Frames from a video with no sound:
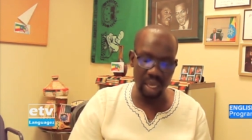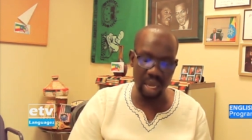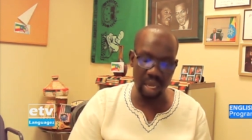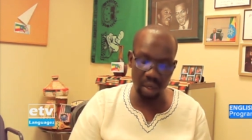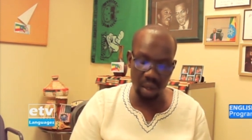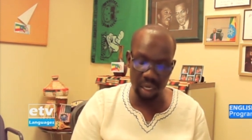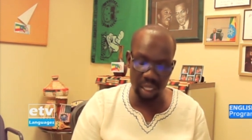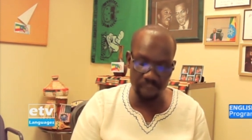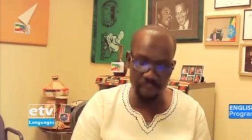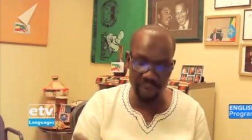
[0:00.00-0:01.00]
long
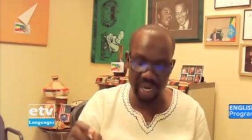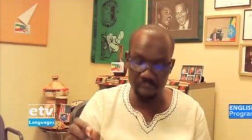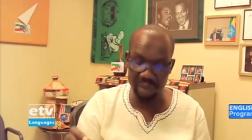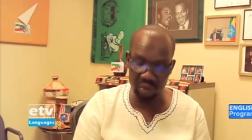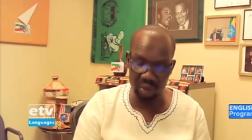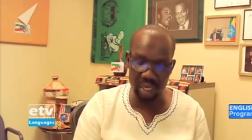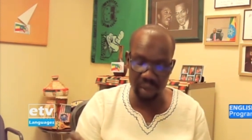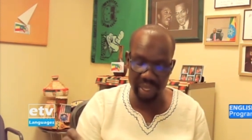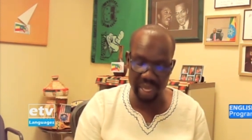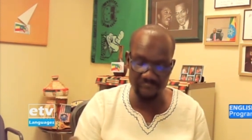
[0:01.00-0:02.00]
live Prime Minister
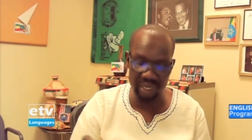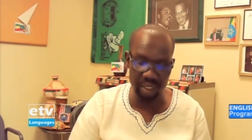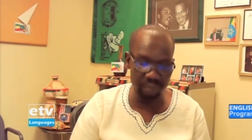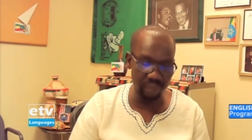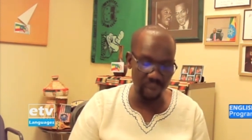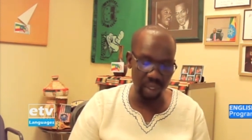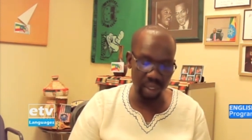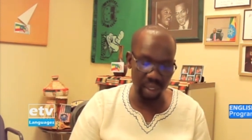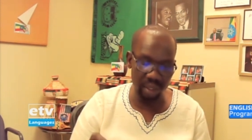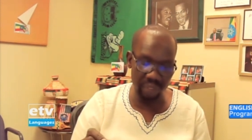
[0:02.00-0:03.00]
Abiy Ahmed.
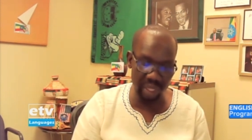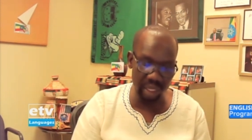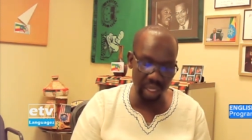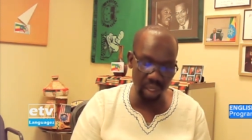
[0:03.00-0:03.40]
Thank